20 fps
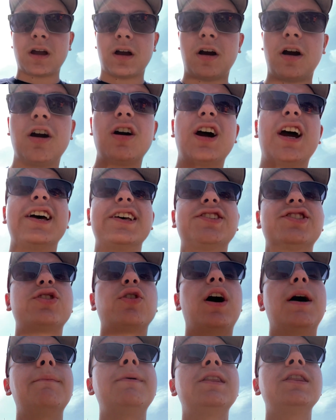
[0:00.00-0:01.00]
Alright, so
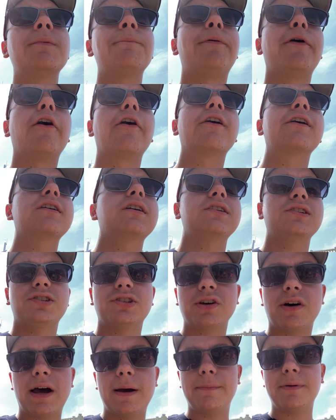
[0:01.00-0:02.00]
I'm in the park,
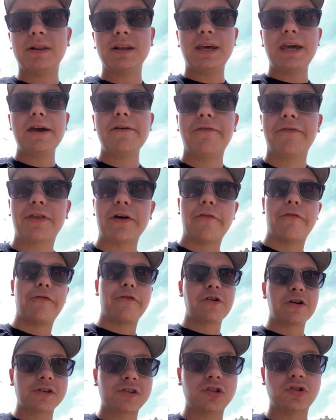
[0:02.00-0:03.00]
so I believe the
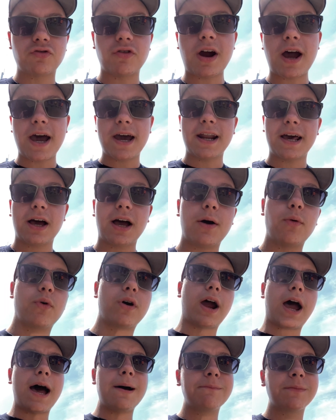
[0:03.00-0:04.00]
first ride
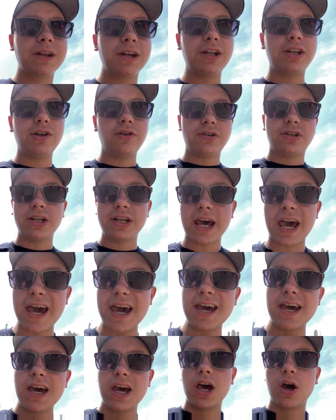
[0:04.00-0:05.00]
I'm gonna do
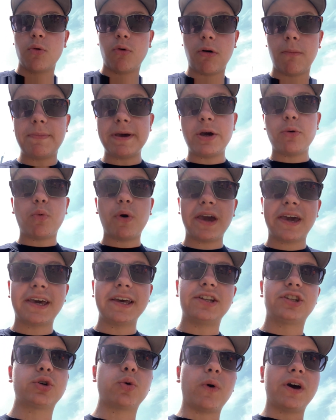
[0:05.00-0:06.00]
today will be
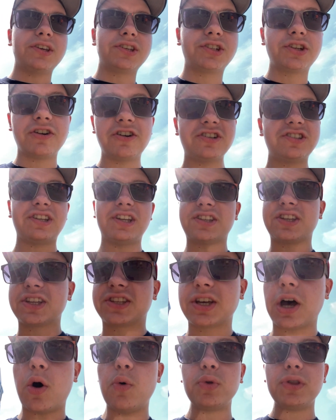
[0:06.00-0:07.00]
Wicked Twister, since
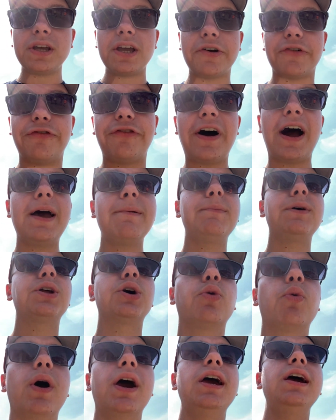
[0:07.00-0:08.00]
it's only a 5-minute
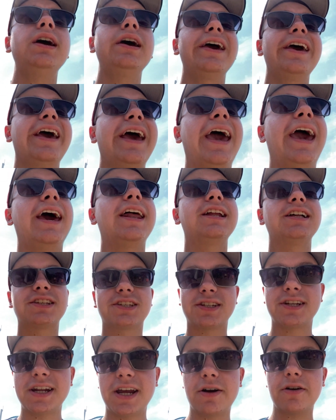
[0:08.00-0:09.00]
wait and
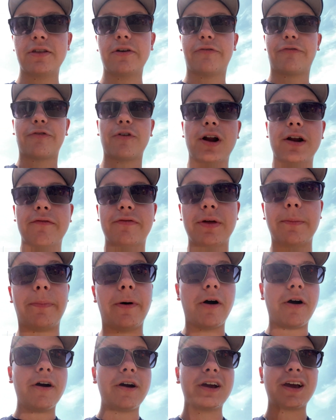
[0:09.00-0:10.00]
it's near the front of the
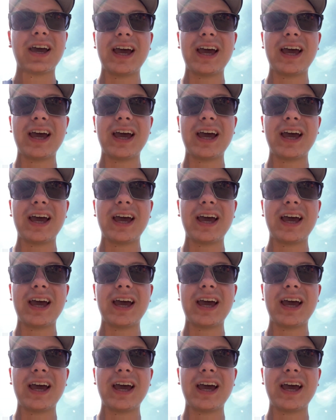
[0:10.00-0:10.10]
park.